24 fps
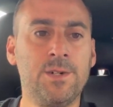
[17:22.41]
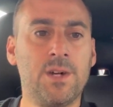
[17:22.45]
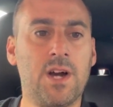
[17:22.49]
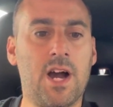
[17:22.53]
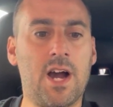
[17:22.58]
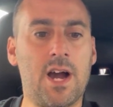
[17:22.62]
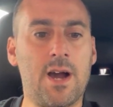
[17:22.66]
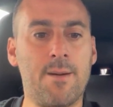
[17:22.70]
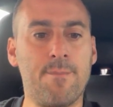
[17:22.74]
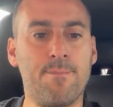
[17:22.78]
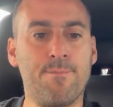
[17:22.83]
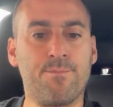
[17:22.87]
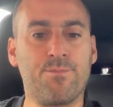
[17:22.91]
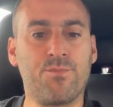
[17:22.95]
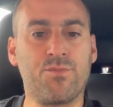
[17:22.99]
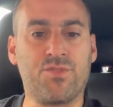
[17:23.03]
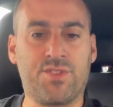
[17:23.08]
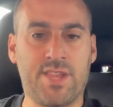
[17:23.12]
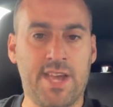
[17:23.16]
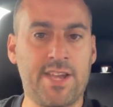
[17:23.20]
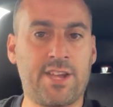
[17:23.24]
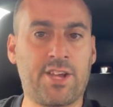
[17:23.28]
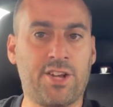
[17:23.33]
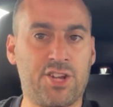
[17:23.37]

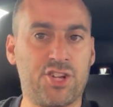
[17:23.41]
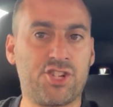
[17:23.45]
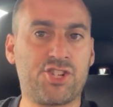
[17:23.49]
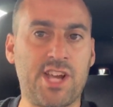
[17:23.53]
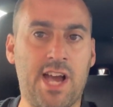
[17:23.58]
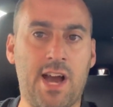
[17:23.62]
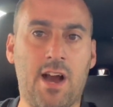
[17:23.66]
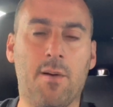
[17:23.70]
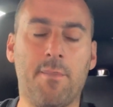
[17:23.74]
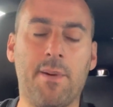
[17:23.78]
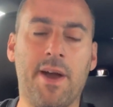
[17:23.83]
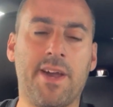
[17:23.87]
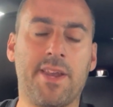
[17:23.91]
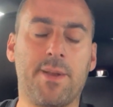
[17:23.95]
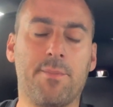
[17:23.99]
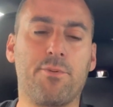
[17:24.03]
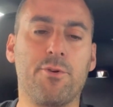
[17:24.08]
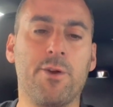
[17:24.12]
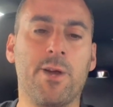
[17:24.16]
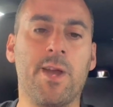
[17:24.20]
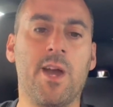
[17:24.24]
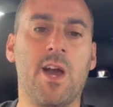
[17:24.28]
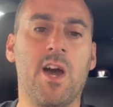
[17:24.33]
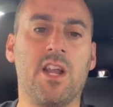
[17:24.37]
They're going to shout about it
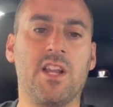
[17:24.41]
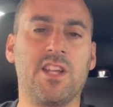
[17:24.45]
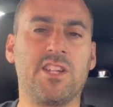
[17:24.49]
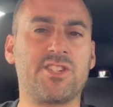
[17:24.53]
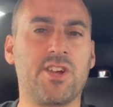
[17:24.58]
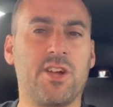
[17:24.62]
pretty early.